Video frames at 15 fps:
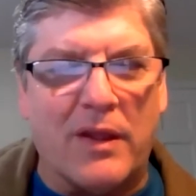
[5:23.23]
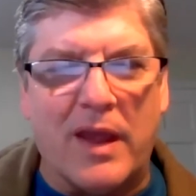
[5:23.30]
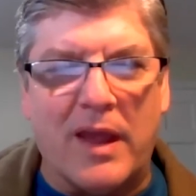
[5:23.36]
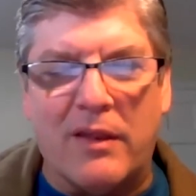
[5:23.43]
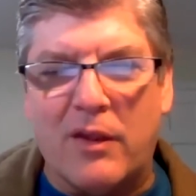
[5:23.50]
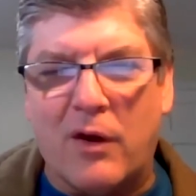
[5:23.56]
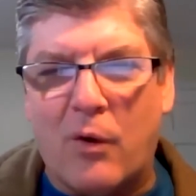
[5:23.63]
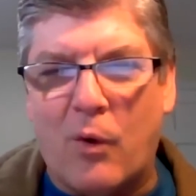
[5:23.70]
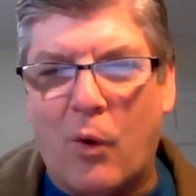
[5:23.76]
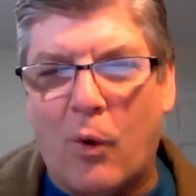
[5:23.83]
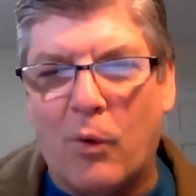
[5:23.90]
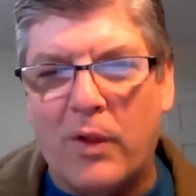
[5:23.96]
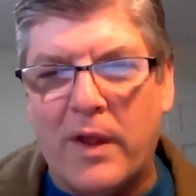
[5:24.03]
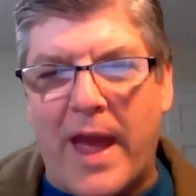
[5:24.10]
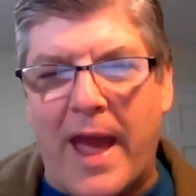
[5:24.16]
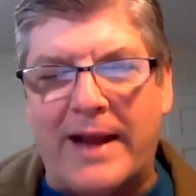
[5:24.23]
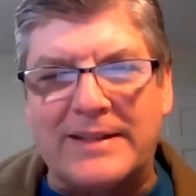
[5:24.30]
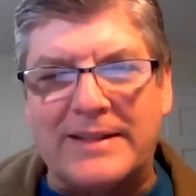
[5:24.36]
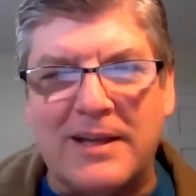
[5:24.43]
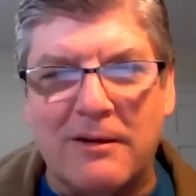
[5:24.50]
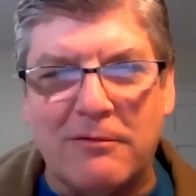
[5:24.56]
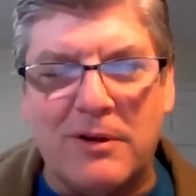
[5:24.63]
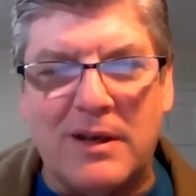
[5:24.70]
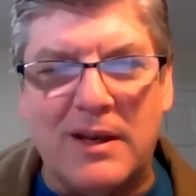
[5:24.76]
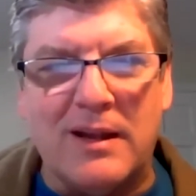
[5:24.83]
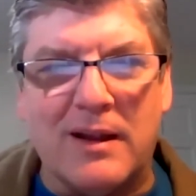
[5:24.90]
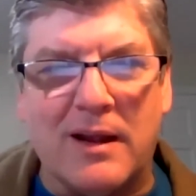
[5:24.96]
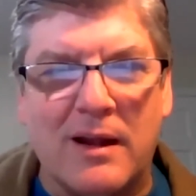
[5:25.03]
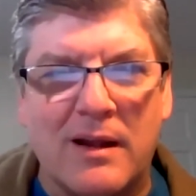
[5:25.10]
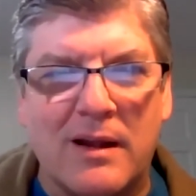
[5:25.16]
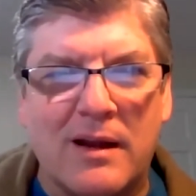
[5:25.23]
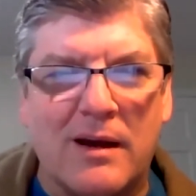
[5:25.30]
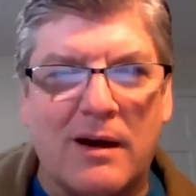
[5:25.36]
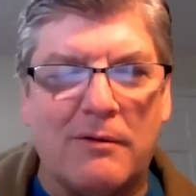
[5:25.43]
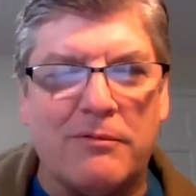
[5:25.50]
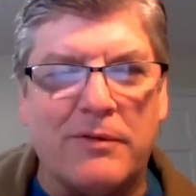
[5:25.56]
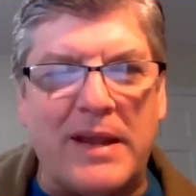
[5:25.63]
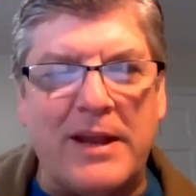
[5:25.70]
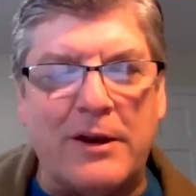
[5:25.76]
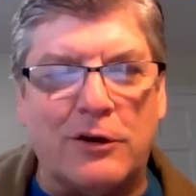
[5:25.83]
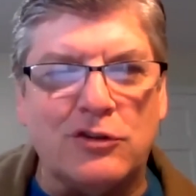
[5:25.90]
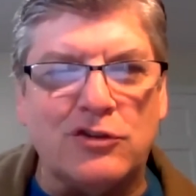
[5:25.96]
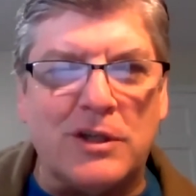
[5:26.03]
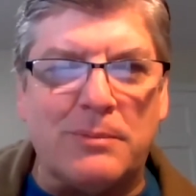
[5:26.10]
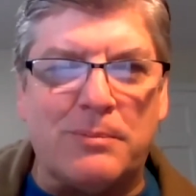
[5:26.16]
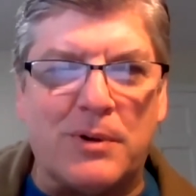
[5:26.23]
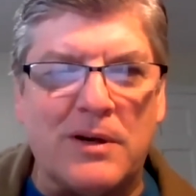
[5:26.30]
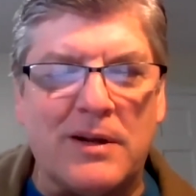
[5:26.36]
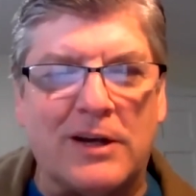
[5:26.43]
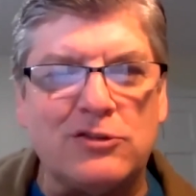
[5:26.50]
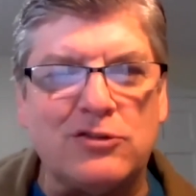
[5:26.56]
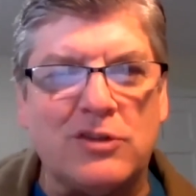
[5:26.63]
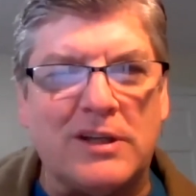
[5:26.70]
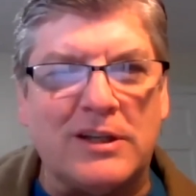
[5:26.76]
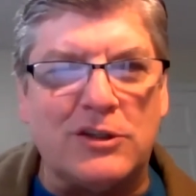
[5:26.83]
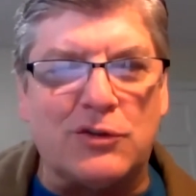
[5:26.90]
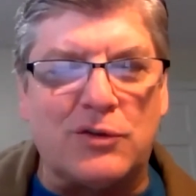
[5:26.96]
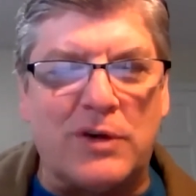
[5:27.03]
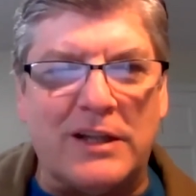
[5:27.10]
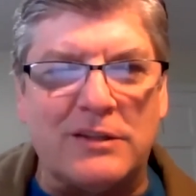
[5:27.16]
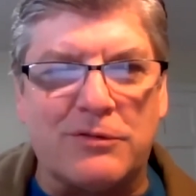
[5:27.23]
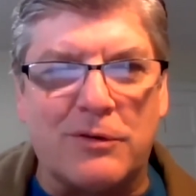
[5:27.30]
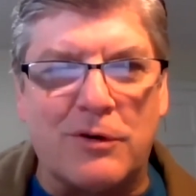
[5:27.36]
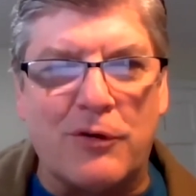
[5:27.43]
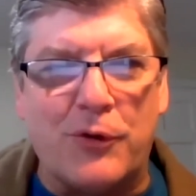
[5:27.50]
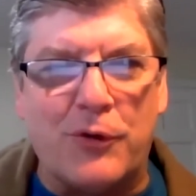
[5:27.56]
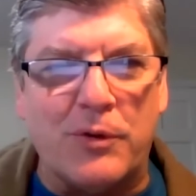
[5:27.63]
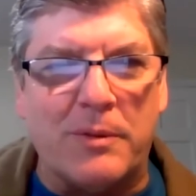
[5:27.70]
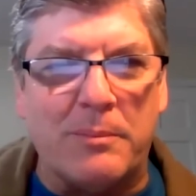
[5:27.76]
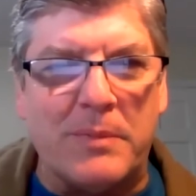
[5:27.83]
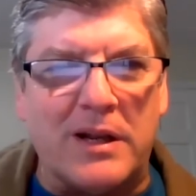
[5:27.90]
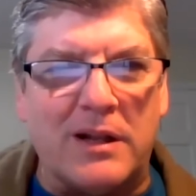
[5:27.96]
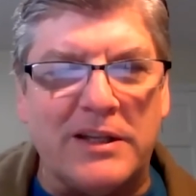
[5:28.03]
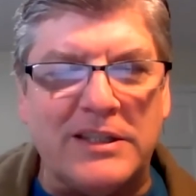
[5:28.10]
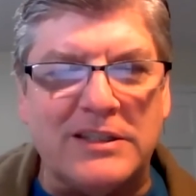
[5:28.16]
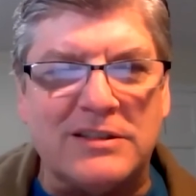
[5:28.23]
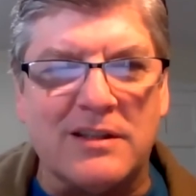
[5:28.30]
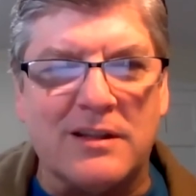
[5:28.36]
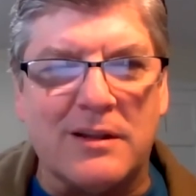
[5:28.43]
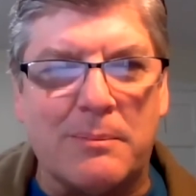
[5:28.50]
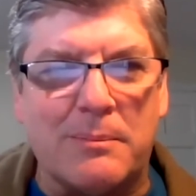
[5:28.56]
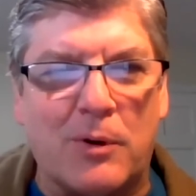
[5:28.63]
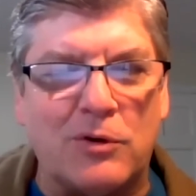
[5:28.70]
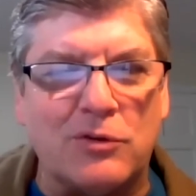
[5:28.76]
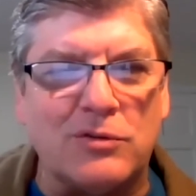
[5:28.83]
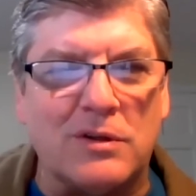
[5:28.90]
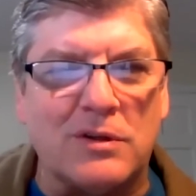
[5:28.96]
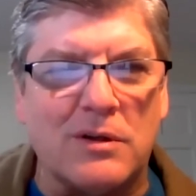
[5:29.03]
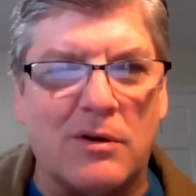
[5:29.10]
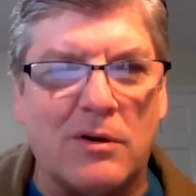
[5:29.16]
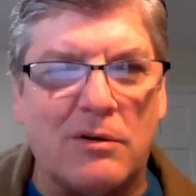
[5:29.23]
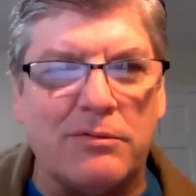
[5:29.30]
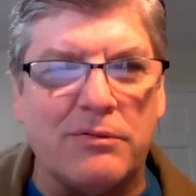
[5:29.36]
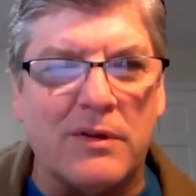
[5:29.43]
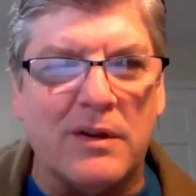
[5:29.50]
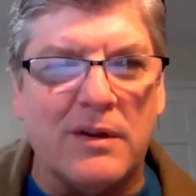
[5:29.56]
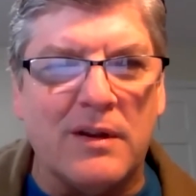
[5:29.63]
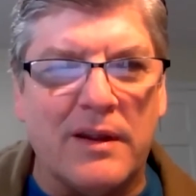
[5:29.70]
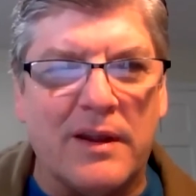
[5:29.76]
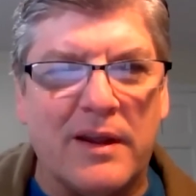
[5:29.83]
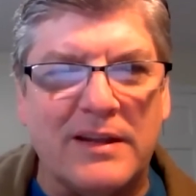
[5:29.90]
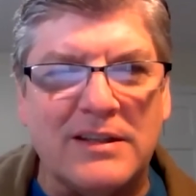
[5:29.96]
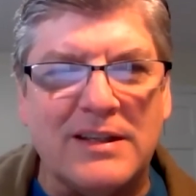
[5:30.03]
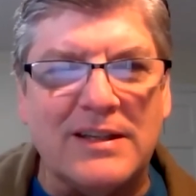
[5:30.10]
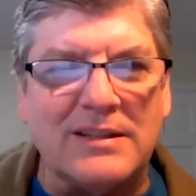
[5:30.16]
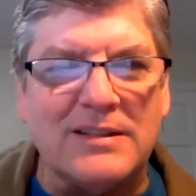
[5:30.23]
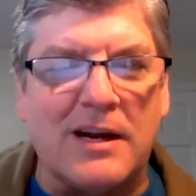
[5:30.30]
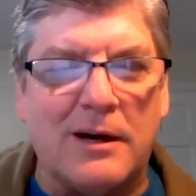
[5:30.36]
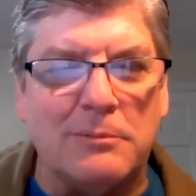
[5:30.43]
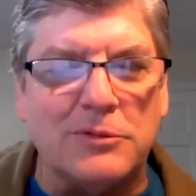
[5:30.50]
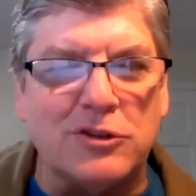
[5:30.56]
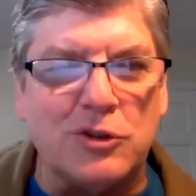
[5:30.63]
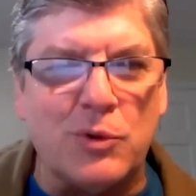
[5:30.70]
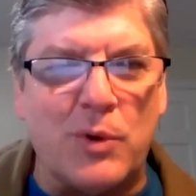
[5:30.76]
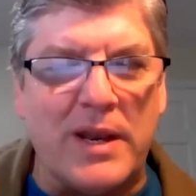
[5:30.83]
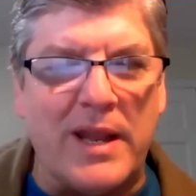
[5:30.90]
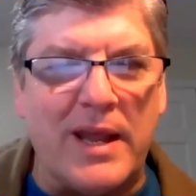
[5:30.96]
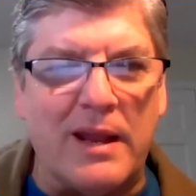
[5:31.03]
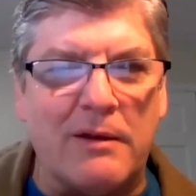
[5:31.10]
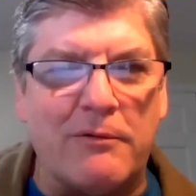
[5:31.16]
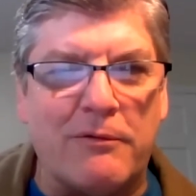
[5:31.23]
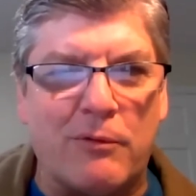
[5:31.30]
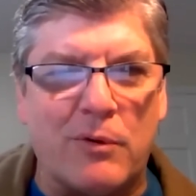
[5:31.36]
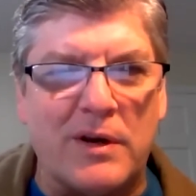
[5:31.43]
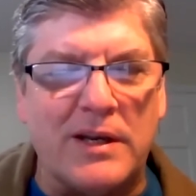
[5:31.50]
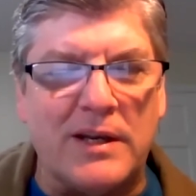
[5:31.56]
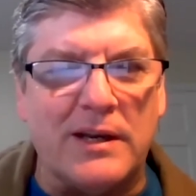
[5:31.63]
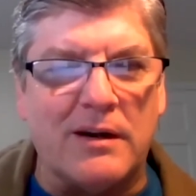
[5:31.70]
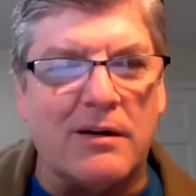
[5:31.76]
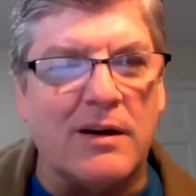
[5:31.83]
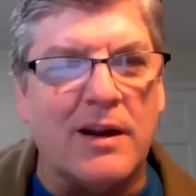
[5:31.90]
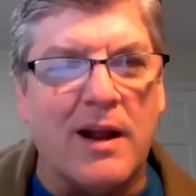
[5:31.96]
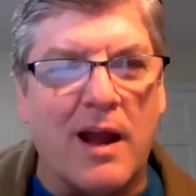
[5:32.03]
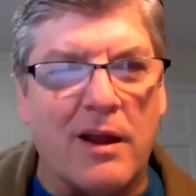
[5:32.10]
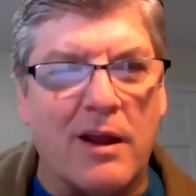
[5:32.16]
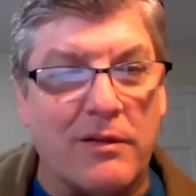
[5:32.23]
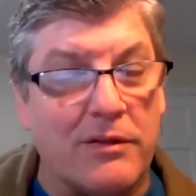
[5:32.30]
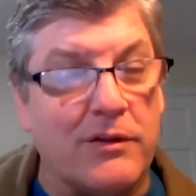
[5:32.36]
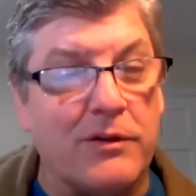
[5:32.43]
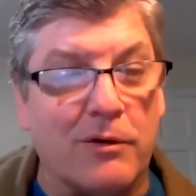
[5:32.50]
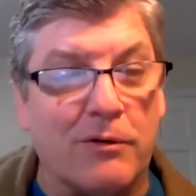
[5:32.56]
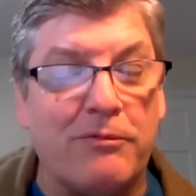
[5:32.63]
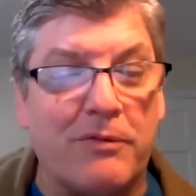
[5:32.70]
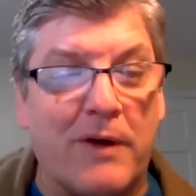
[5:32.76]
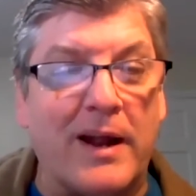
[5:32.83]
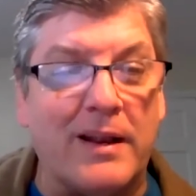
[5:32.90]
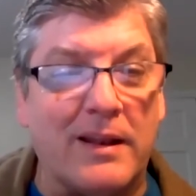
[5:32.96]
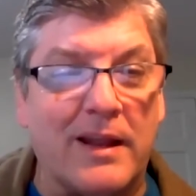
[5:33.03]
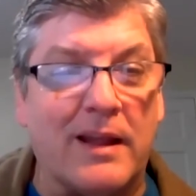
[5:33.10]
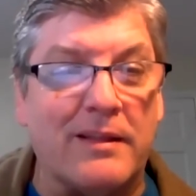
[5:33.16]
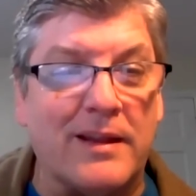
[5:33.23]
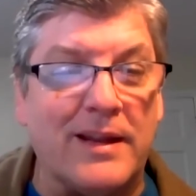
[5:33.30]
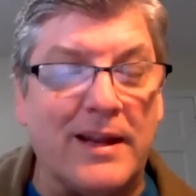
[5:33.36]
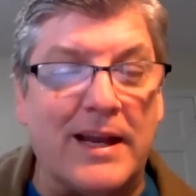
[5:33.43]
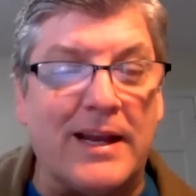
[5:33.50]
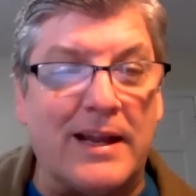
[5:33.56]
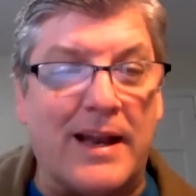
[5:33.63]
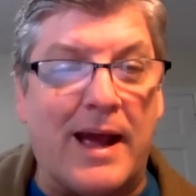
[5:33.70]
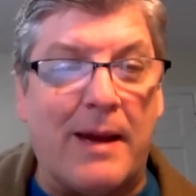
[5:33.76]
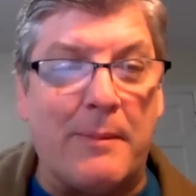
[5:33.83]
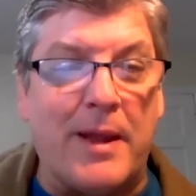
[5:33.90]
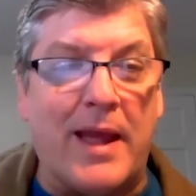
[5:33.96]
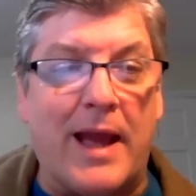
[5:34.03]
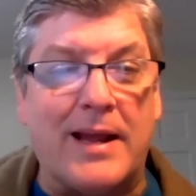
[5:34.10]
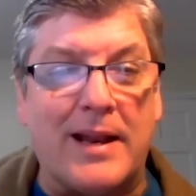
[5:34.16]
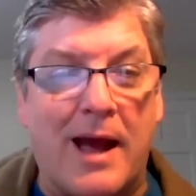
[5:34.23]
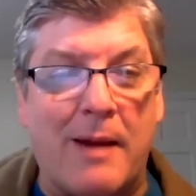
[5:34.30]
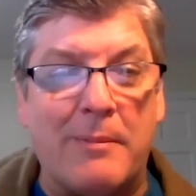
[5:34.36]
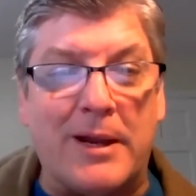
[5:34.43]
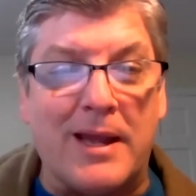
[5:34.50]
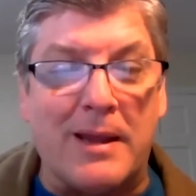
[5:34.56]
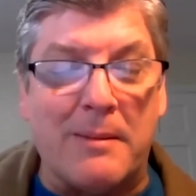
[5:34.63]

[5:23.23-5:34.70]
and the whole activity of energy production and transfer through the Middle East and the Persian Gulf, it comes to an end for a year. You'll find the economic